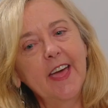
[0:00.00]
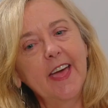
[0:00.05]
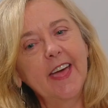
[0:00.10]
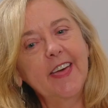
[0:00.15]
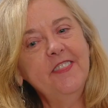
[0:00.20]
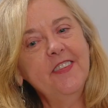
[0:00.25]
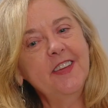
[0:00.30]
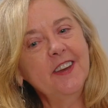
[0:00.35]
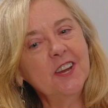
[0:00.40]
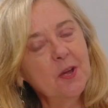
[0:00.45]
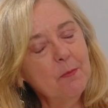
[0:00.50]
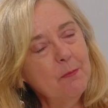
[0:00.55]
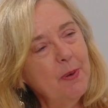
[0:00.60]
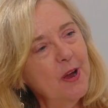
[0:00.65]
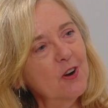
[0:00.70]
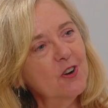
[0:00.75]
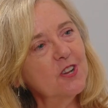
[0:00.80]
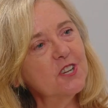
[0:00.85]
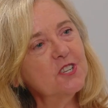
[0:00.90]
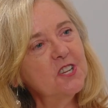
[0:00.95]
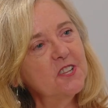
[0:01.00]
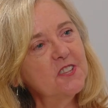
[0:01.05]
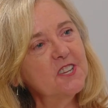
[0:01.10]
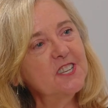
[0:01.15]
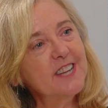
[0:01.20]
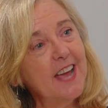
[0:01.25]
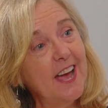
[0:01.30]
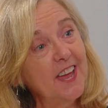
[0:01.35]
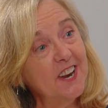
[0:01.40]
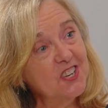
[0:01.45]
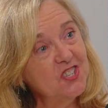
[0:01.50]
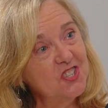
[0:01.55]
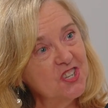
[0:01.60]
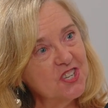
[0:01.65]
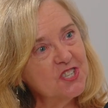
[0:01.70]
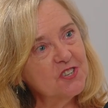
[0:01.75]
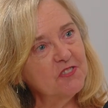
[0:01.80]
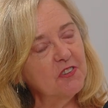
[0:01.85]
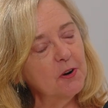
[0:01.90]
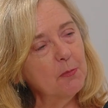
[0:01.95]
and then compared it to the data
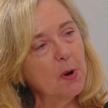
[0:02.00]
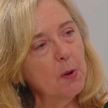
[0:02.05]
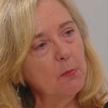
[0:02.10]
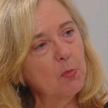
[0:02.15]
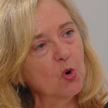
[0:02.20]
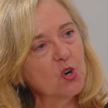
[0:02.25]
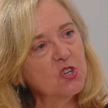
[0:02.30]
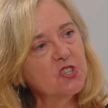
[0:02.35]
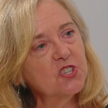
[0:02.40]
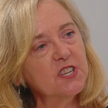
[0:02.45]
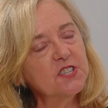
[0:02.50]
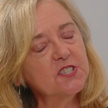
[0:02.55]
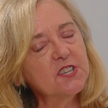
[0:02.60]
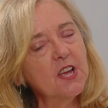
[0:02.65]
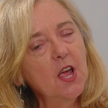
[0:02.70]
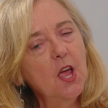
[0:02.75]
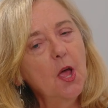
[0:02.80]
just from abortions.